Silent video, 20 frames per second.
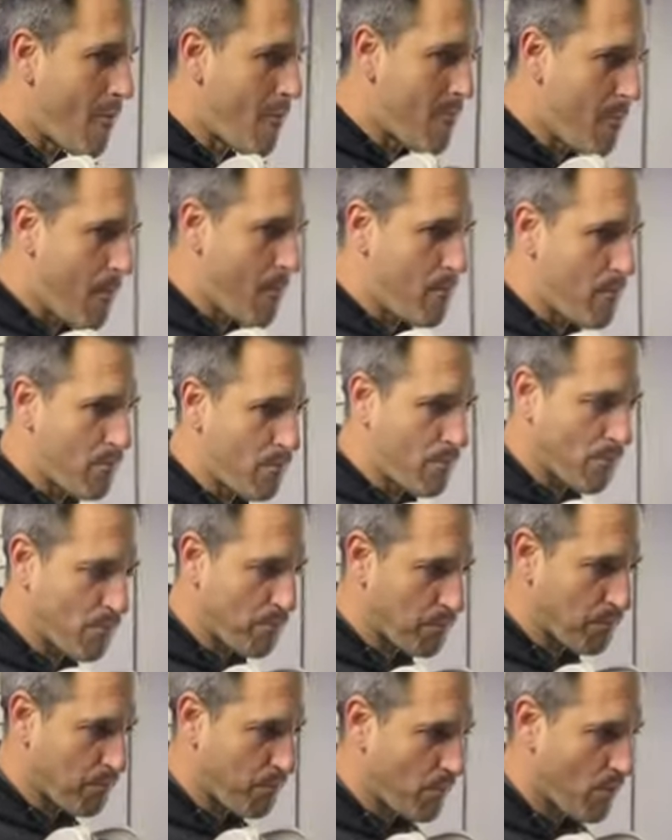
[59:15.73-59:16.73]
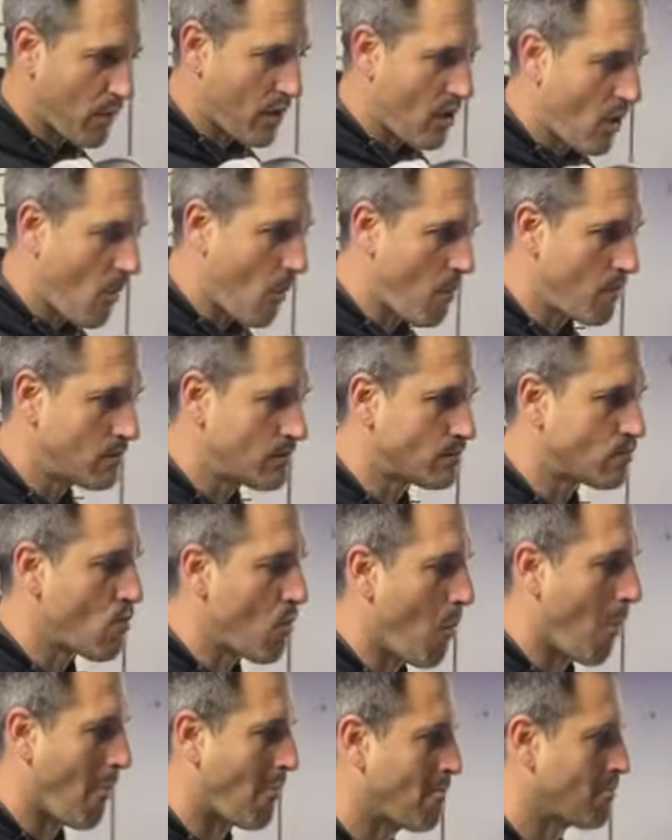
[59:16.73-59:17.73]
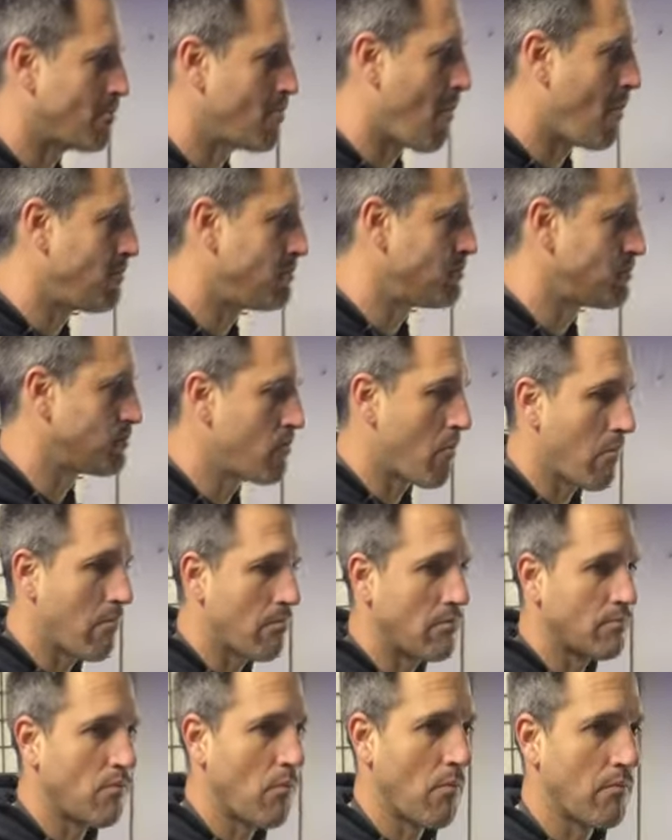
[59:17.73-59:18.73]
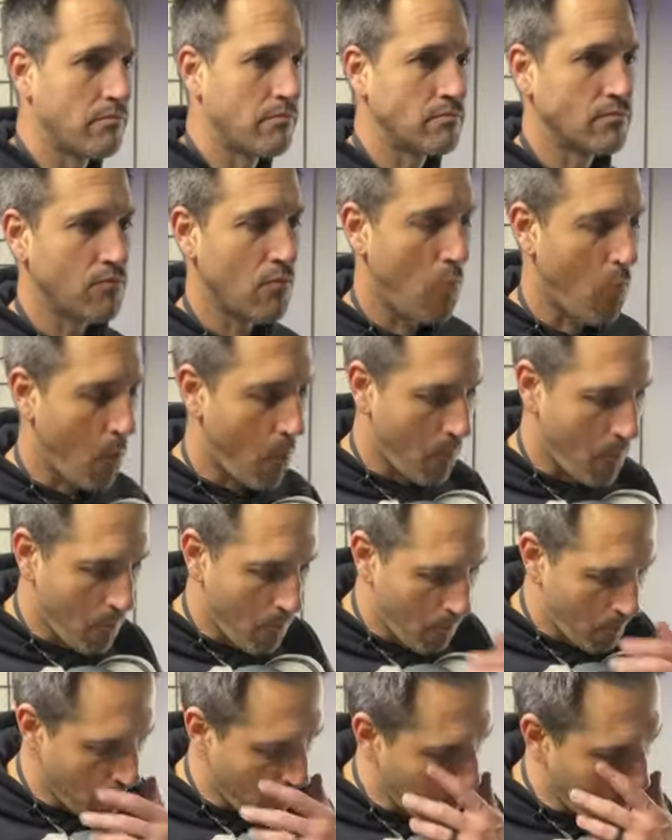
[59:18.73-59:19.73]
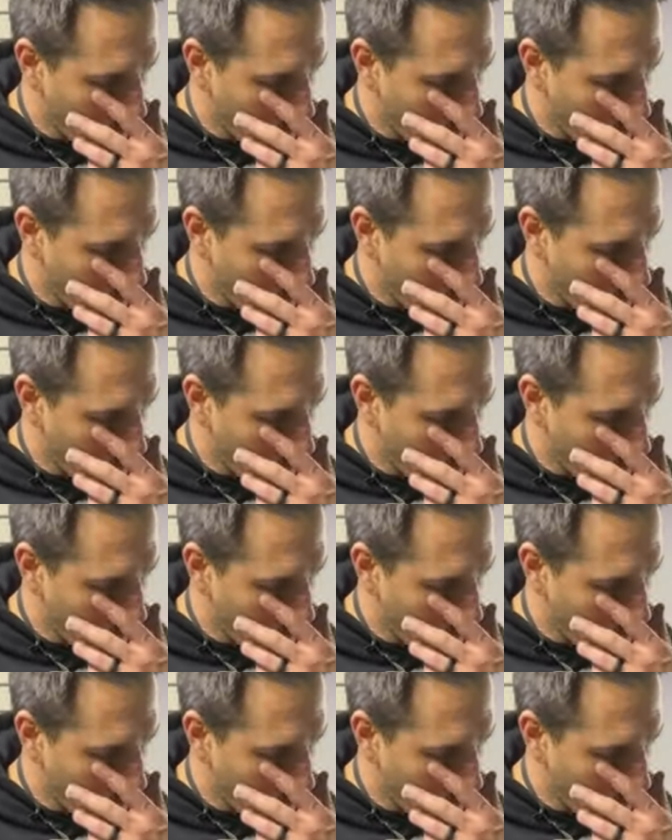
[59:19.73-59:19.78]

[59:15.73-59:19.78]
All right, then let's see. Dan says, I'm thinking outside the box. If I get the flake